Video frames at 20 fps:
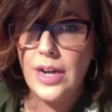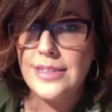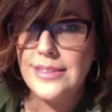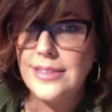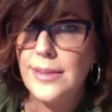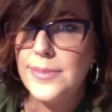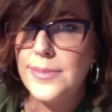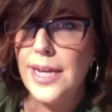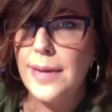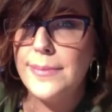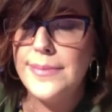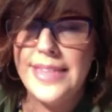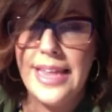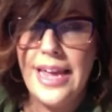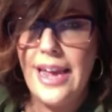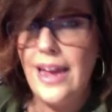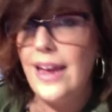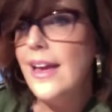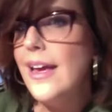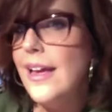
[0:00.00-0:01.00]
because sometimes
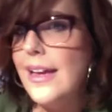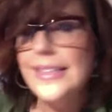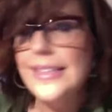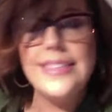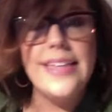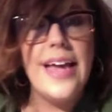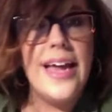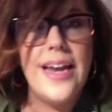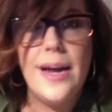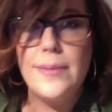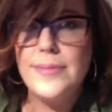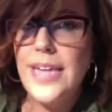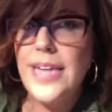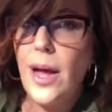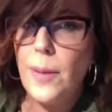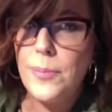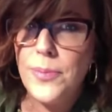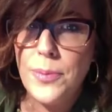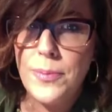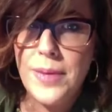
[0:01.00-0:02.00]
they sign up to
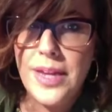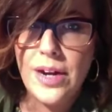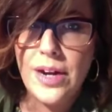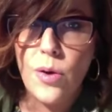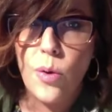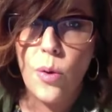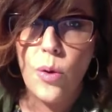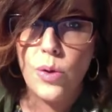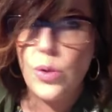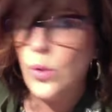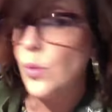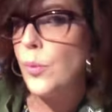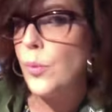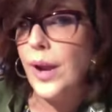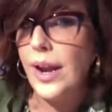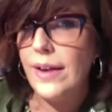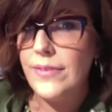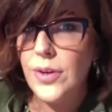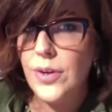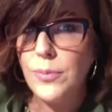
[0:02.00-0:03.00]
help you meet a goal or
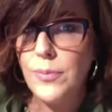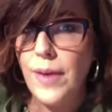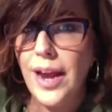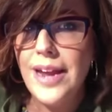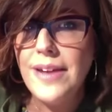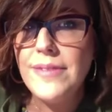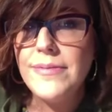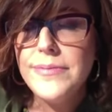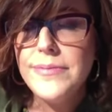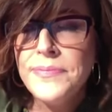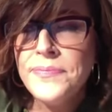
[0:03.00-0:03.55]
whatever, right?